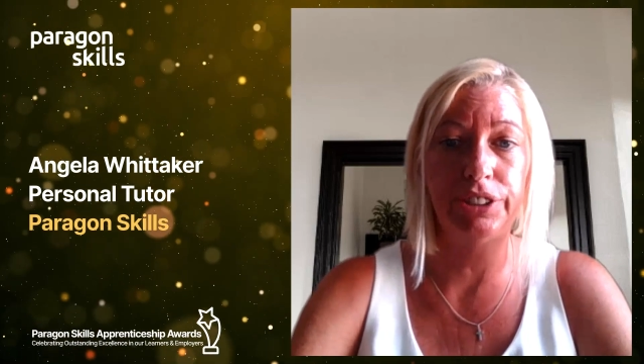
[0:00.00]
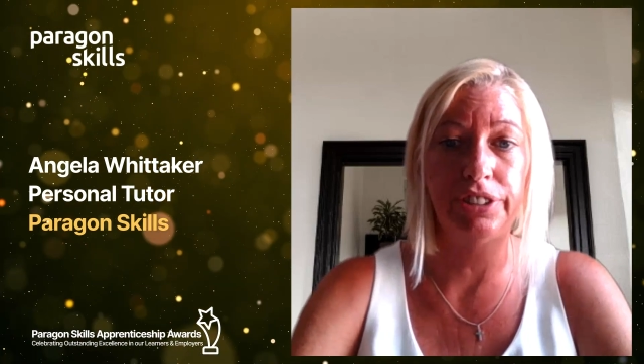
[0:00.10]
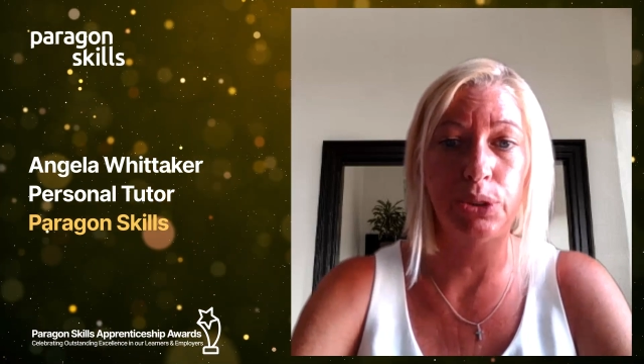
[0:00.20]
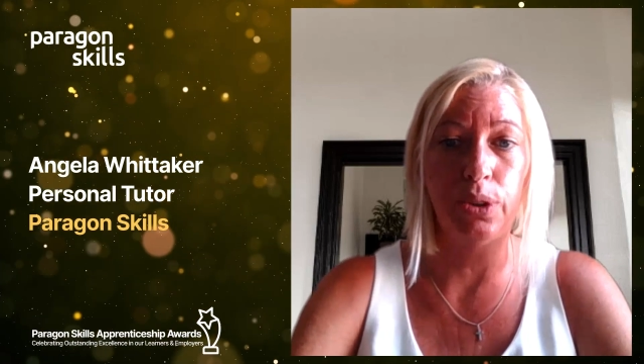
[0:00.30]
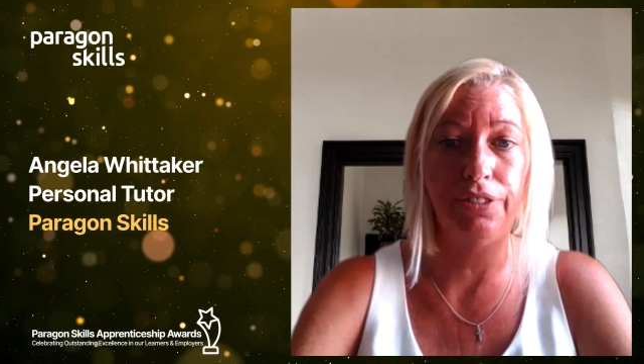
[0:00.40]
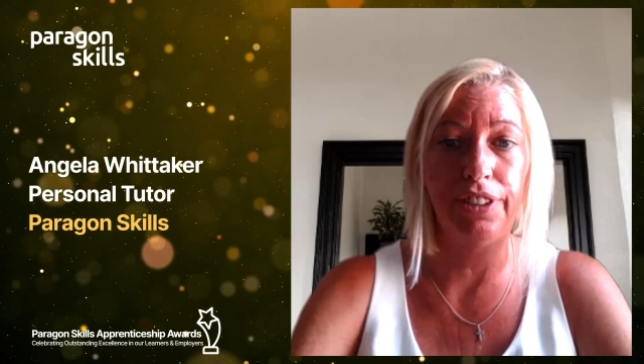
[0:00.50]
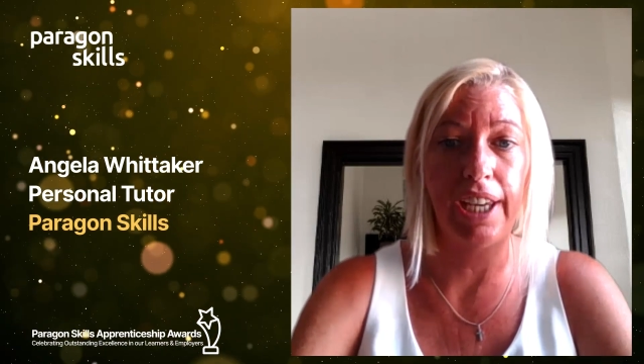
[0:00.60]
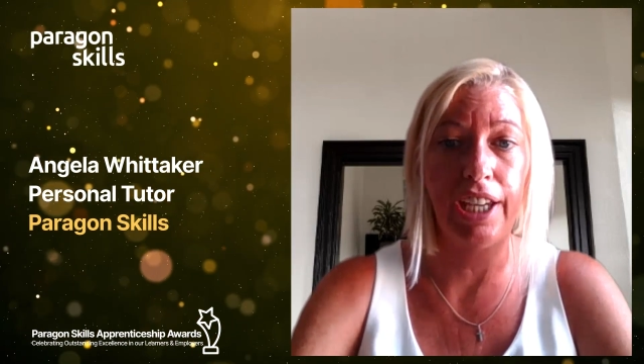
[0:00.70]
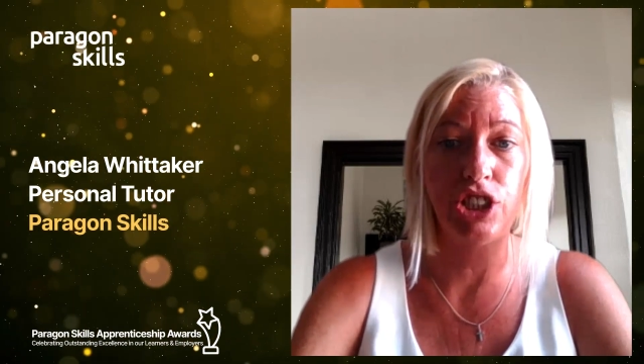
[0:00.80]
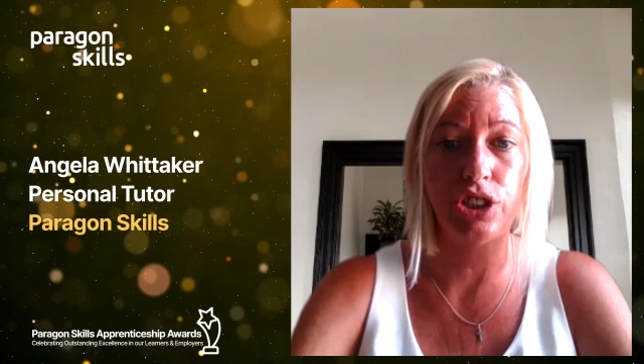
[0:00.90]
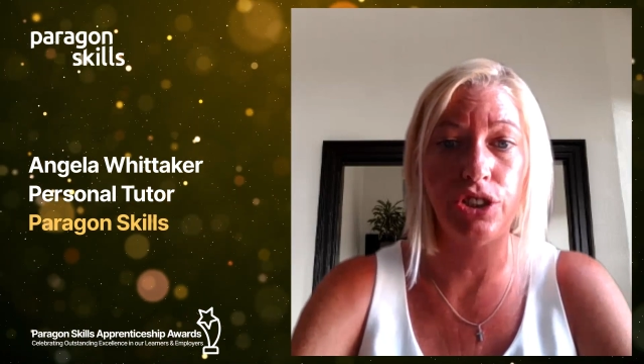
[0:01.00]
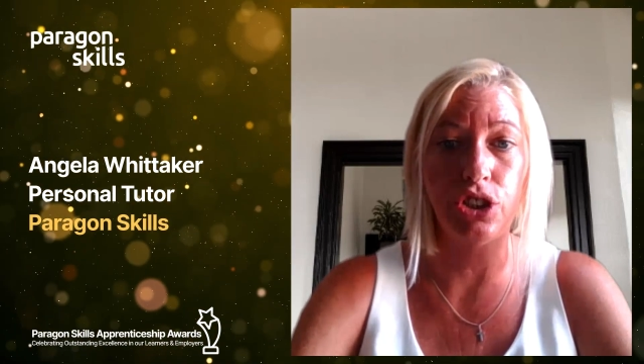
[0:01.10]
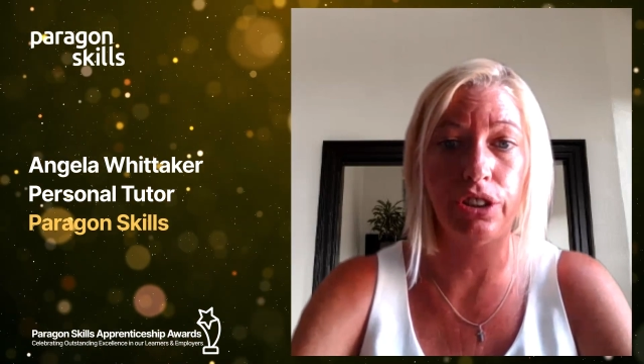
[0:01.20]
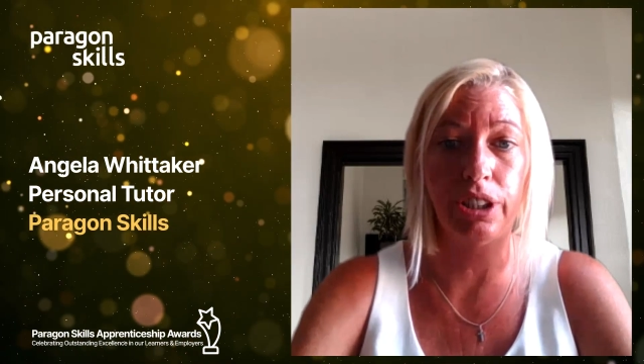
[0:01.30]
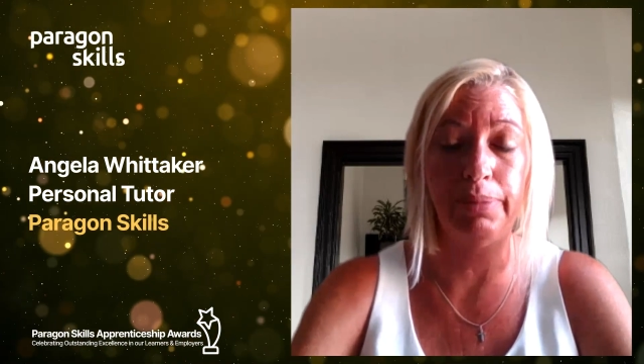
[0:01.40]
for his qualifications,
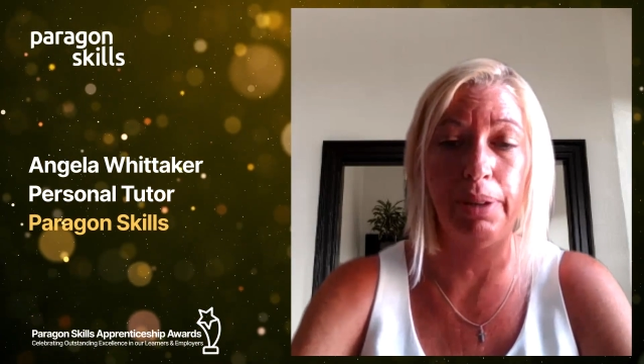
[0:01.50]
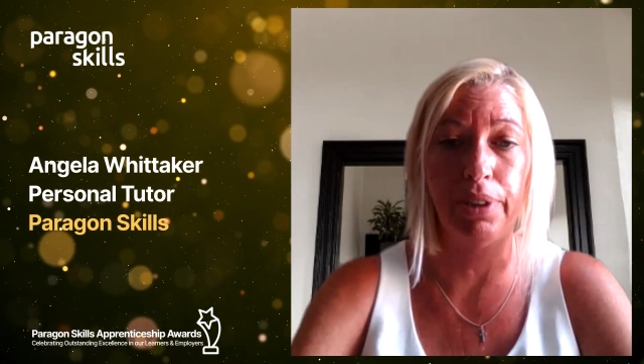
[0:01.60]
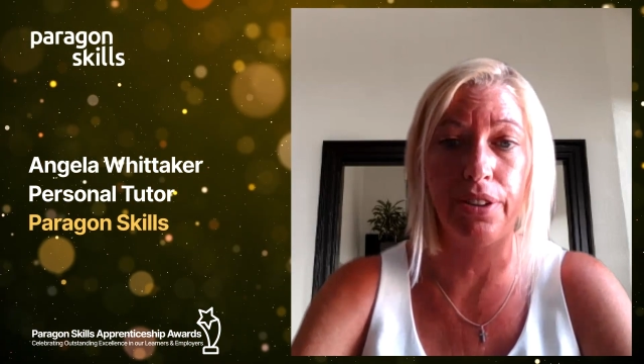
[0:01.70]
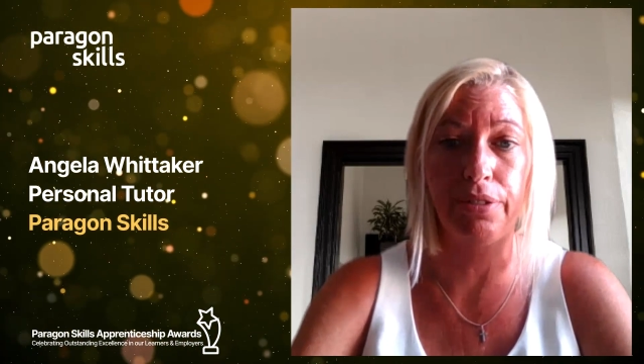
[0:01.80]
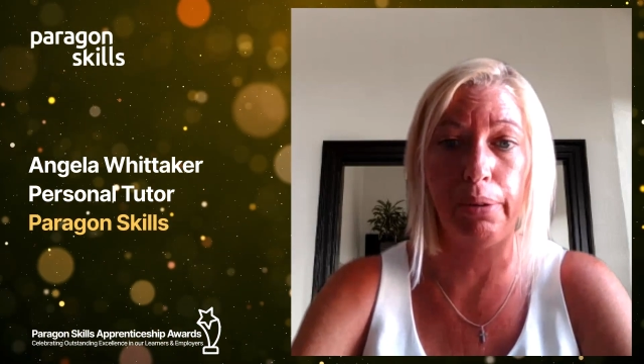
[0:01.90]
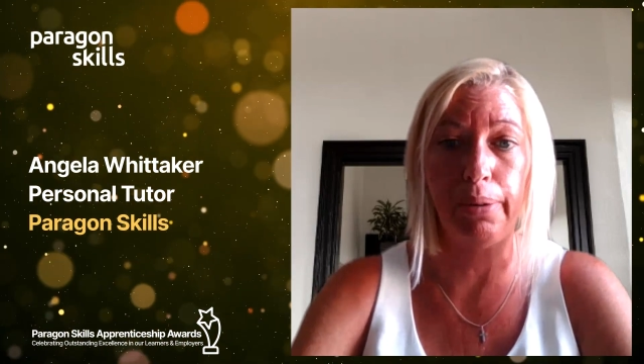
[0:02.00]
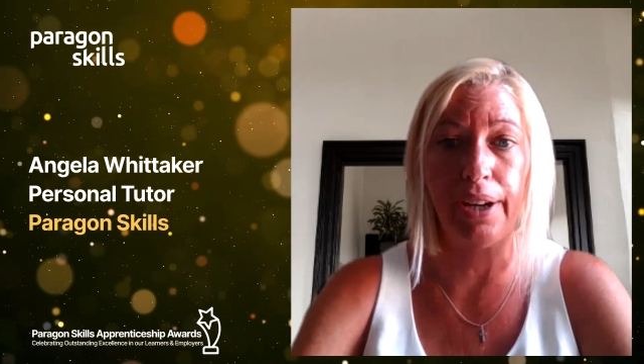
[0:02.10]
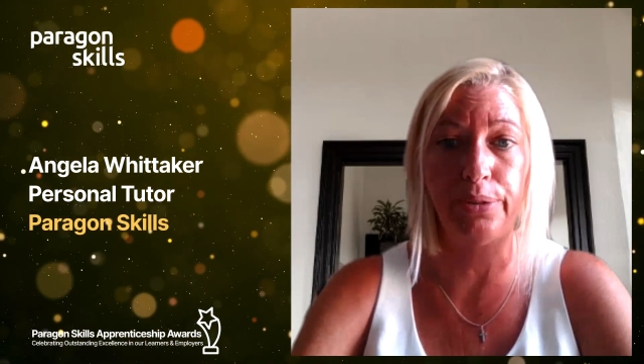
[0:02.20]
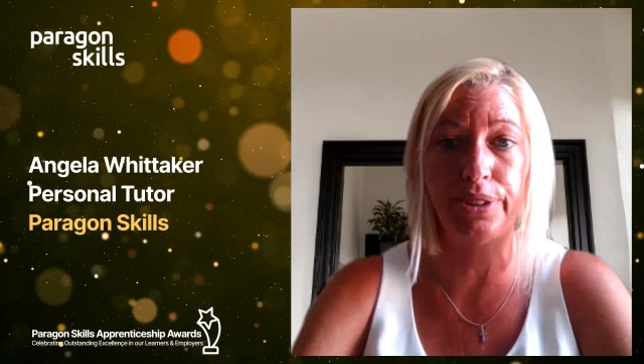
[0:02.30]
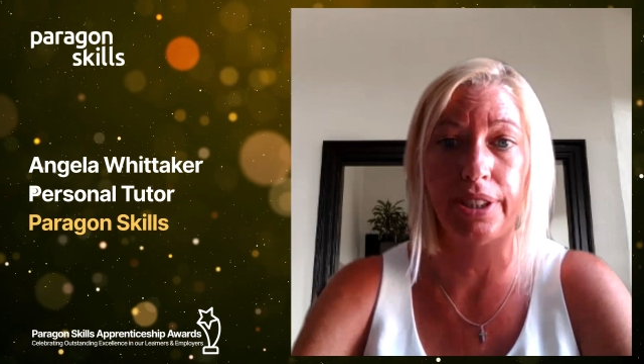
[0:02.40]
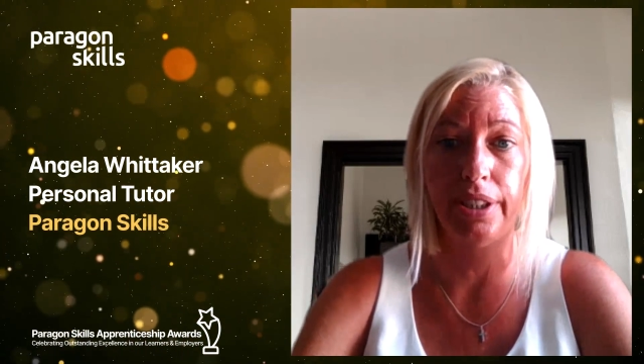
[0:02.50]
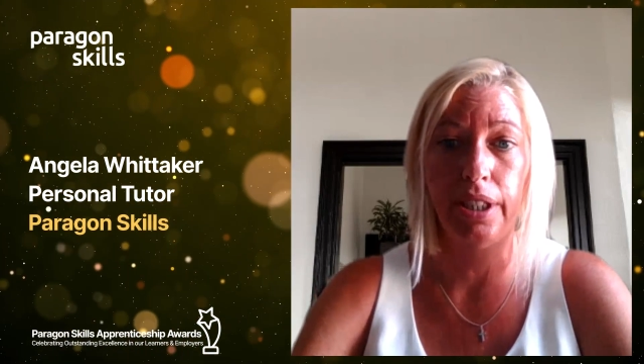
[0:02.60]
showed commitment throughout,